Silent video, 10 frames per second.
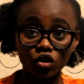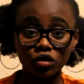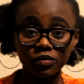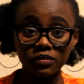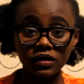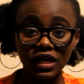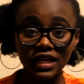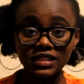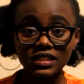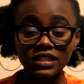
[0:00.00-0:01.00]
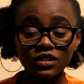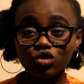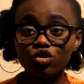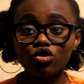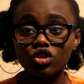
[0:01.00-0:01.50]
or your baby hairs, you
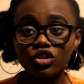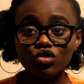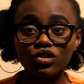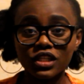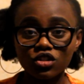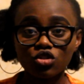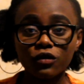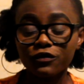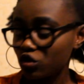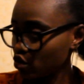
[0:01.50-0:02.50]
should just use a soft